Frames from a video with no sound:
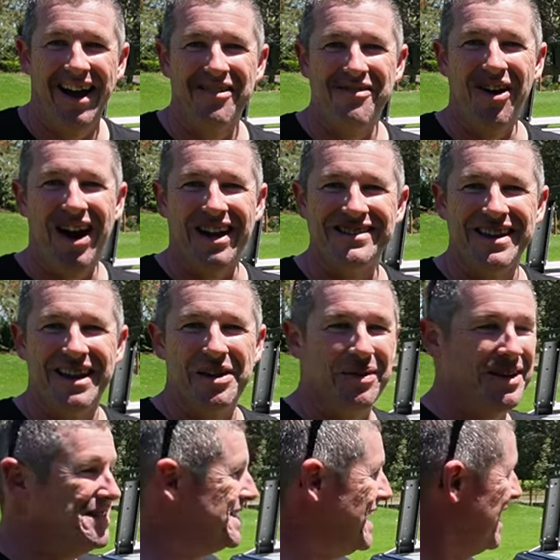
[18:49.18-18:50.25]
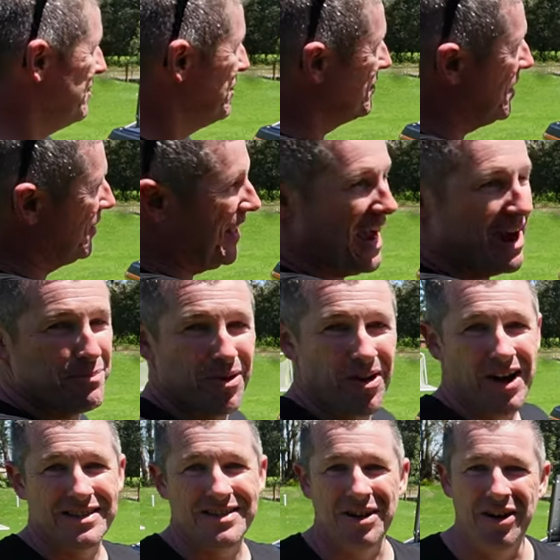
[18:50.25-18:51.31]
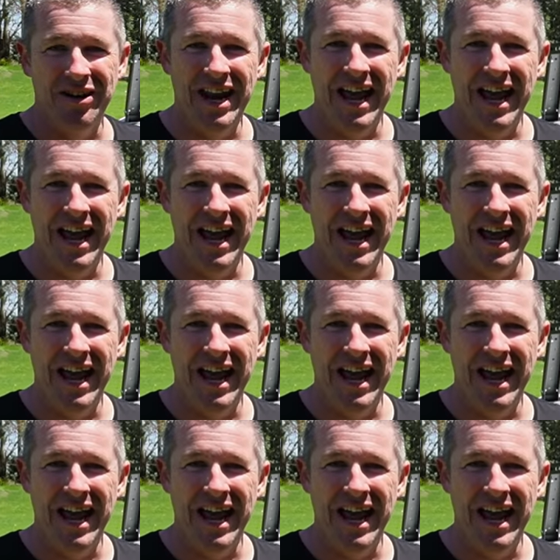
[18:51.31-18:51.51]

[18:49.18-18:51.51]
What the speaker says: Right, so you would have seen we've got the uprights on